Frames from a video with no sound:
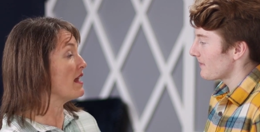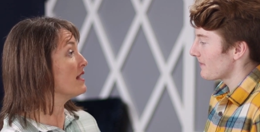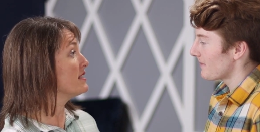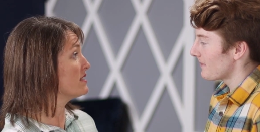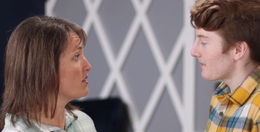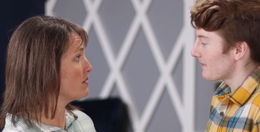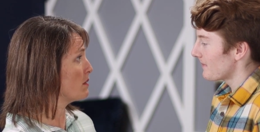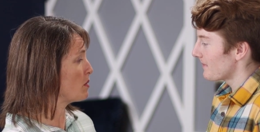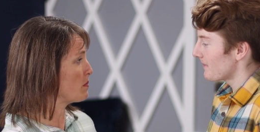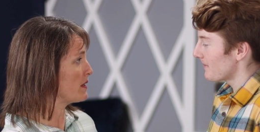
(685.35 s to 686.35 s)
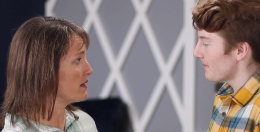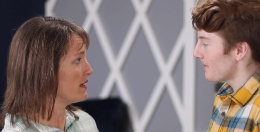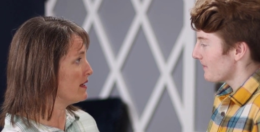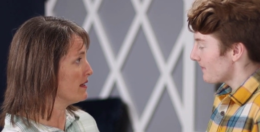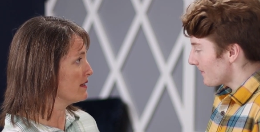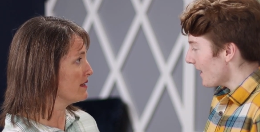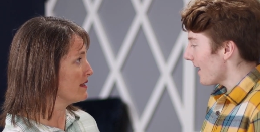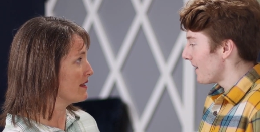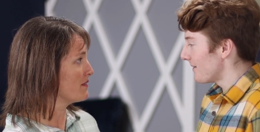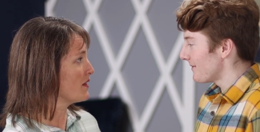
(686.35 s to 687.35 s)
Speaker 1: may I disagree appropriately? Yeah.
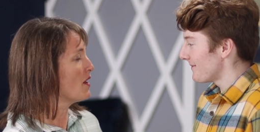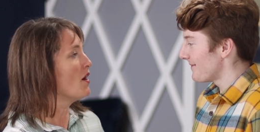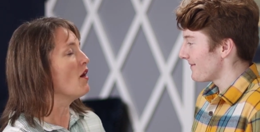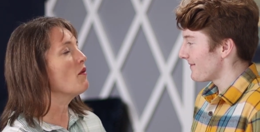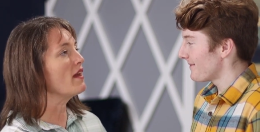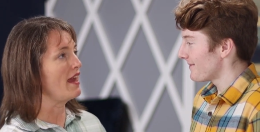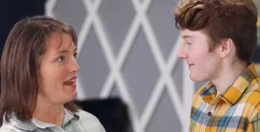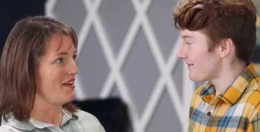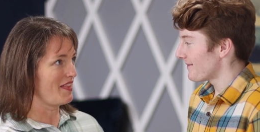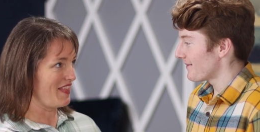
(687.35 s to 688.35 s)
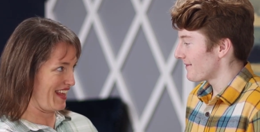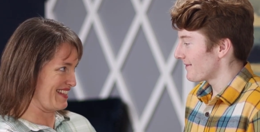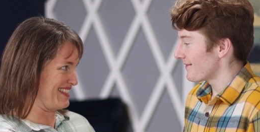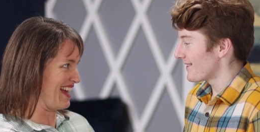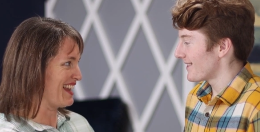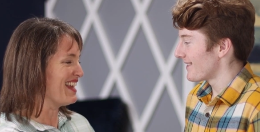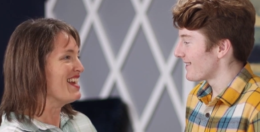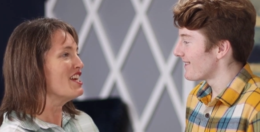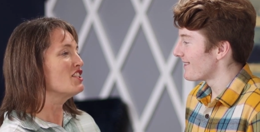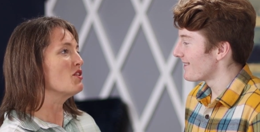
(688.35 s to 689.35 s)
Okay, thanks, Dad.
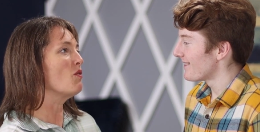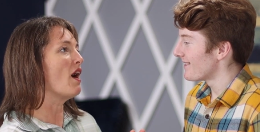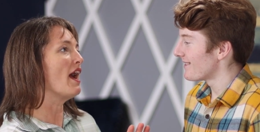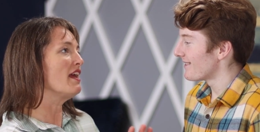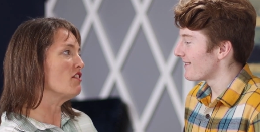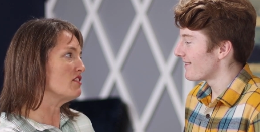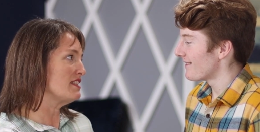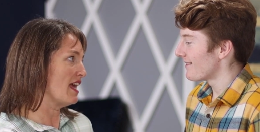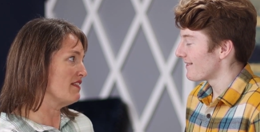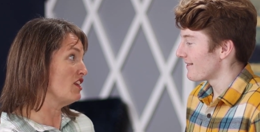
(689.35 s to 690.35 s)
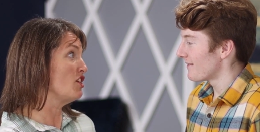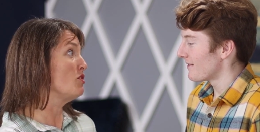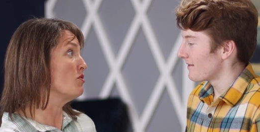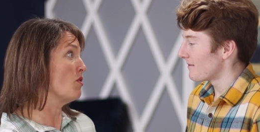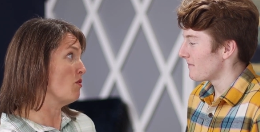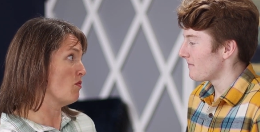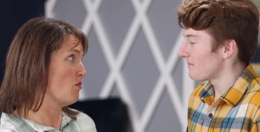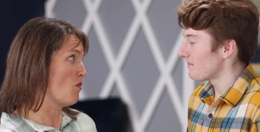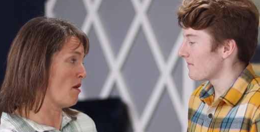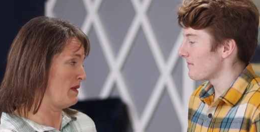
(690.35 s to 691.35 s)
So I understand that you don't
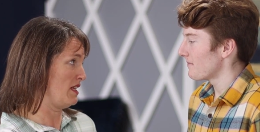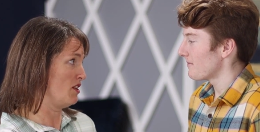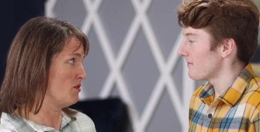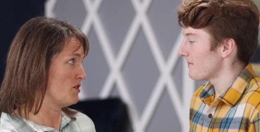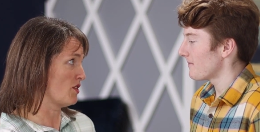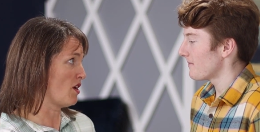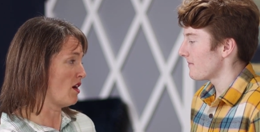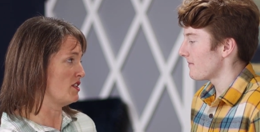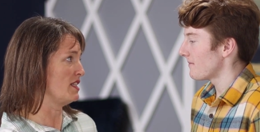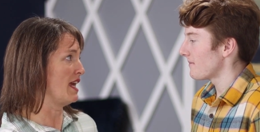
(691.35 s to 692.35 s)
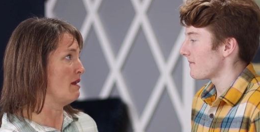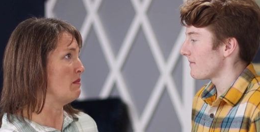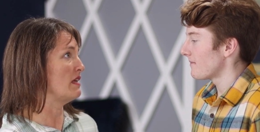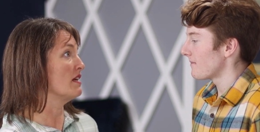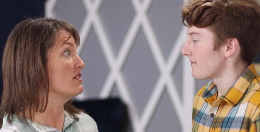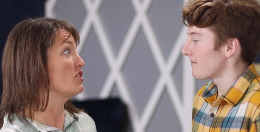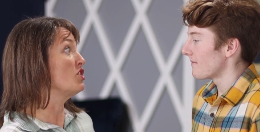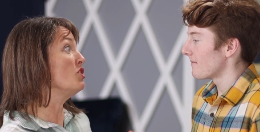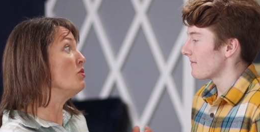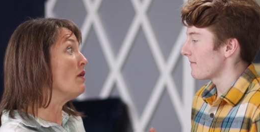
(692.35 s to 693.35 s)
want me to use the car tonight because
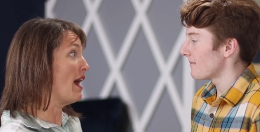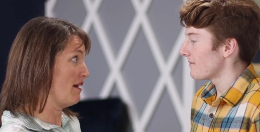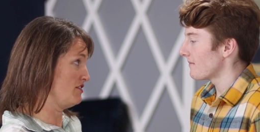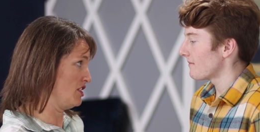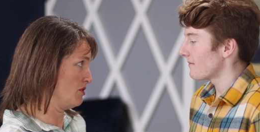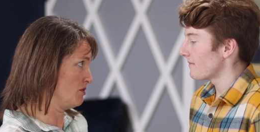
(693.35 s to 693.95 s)
you have to